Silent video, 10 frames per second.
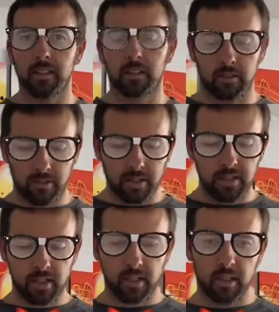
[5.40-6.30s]

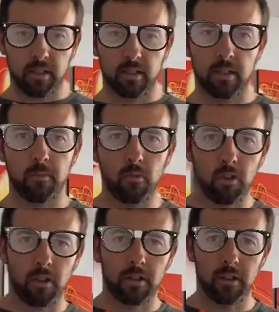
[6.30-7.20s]
crazy,
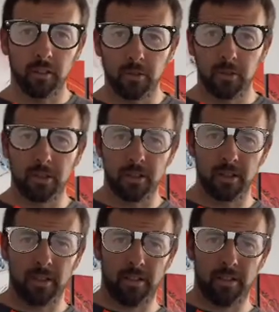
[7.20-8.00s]
somewhat loose,